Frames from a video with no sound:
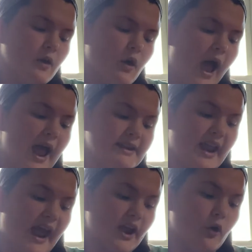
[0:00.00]
at
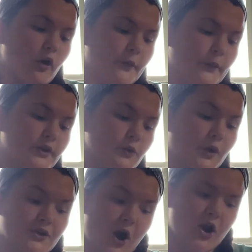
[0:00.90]
night or when you are
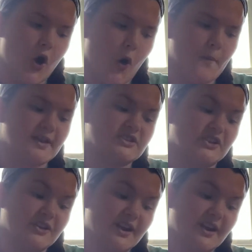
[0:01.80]
not home, it's a good